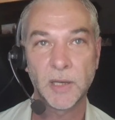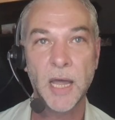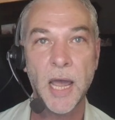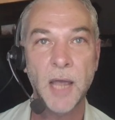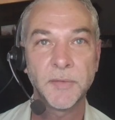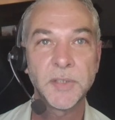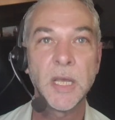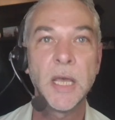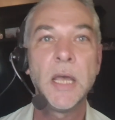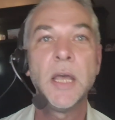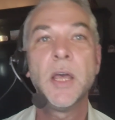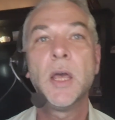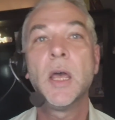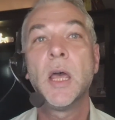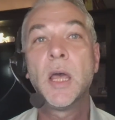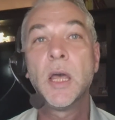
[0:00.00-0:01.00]
lives,
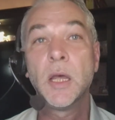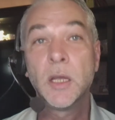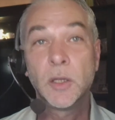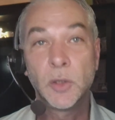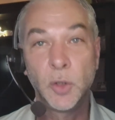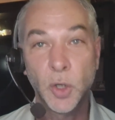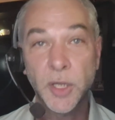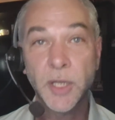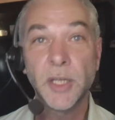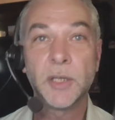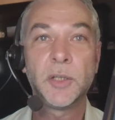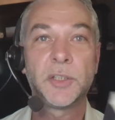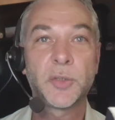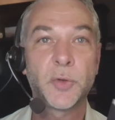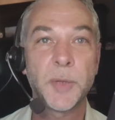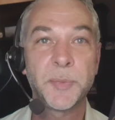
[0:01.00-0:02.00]
look in the
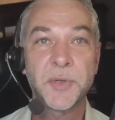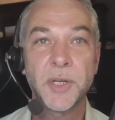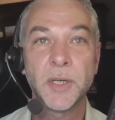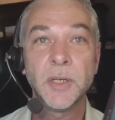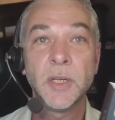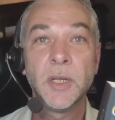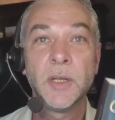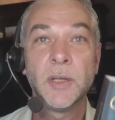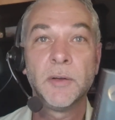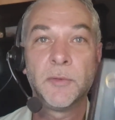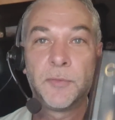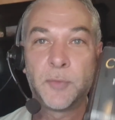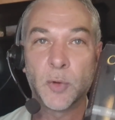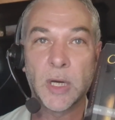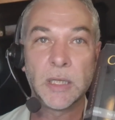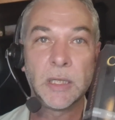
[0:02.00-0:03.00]
description
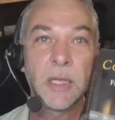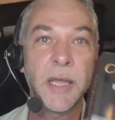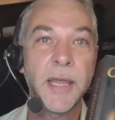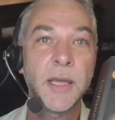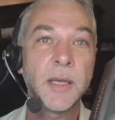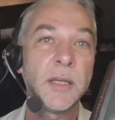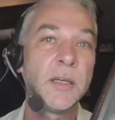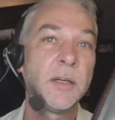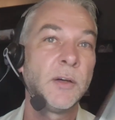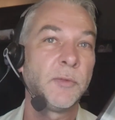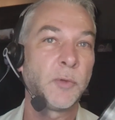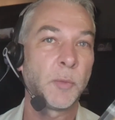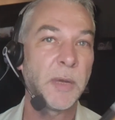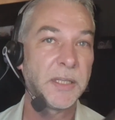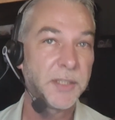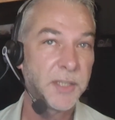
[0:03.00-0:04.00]
for a link
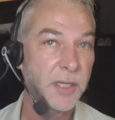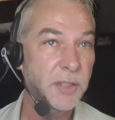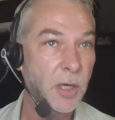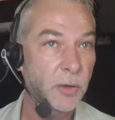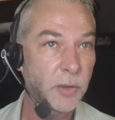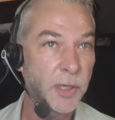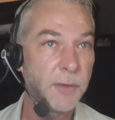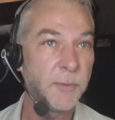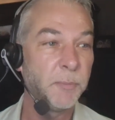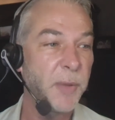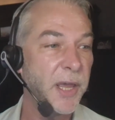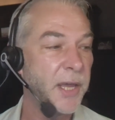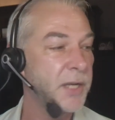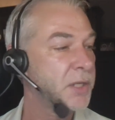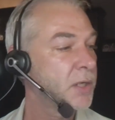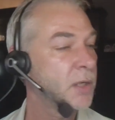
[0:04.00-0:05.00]
for my
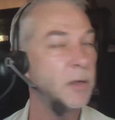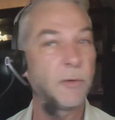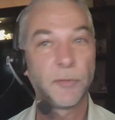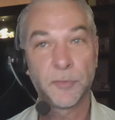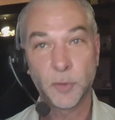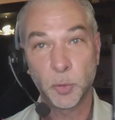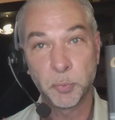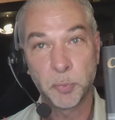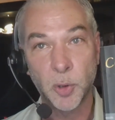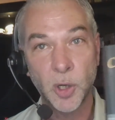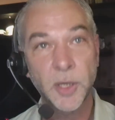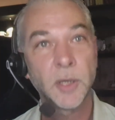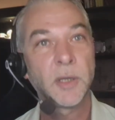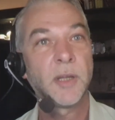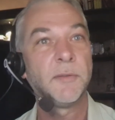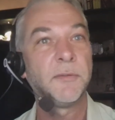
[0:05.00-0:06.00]
600-page full
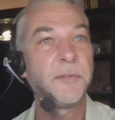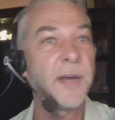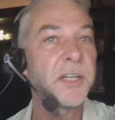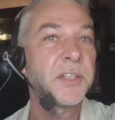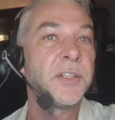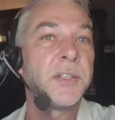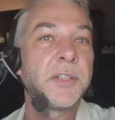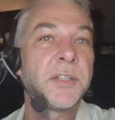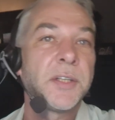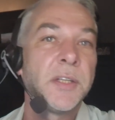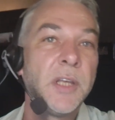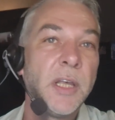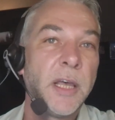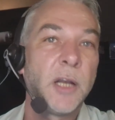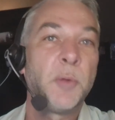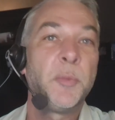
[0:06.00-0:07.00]
book, Confessions.
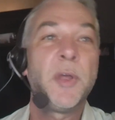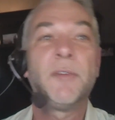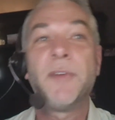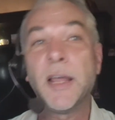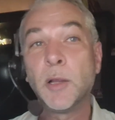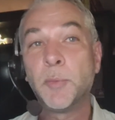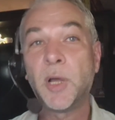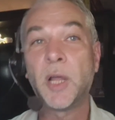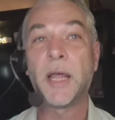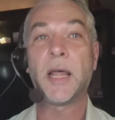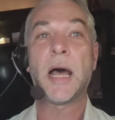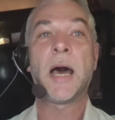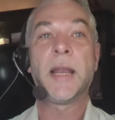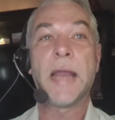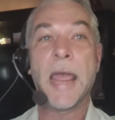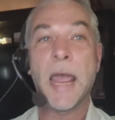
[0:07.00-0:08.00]
It'll be available
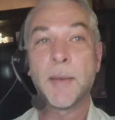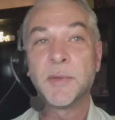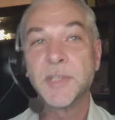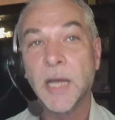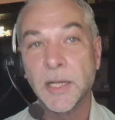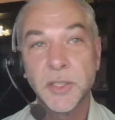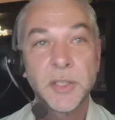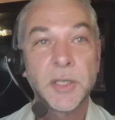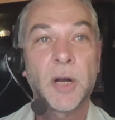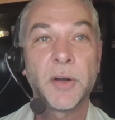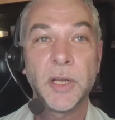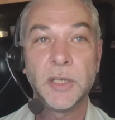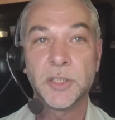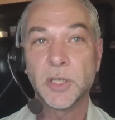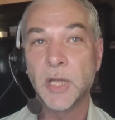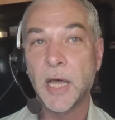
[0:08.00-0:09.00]
on Amazon
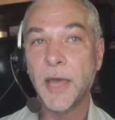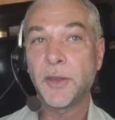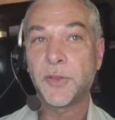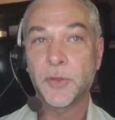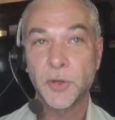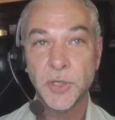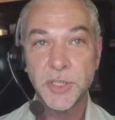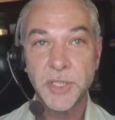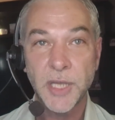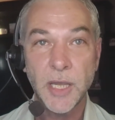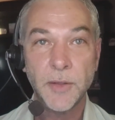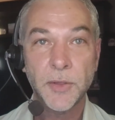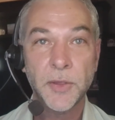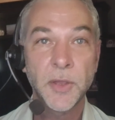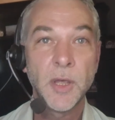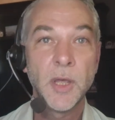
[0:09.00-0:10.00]
starting July
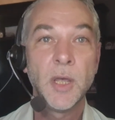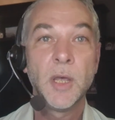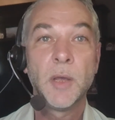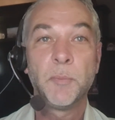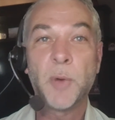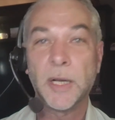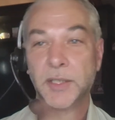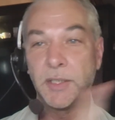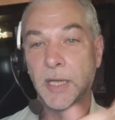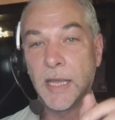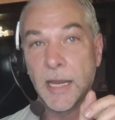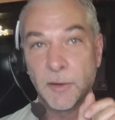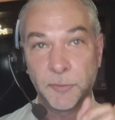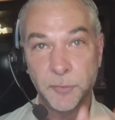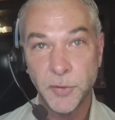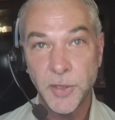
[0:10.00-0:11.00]
13th. But to
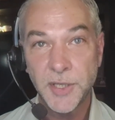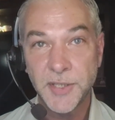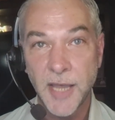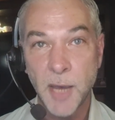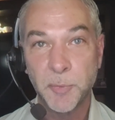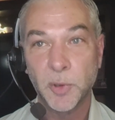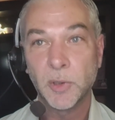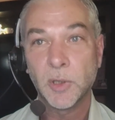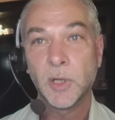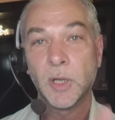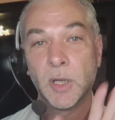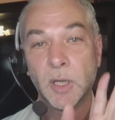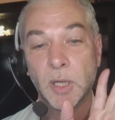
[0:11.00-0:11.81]
get a free sample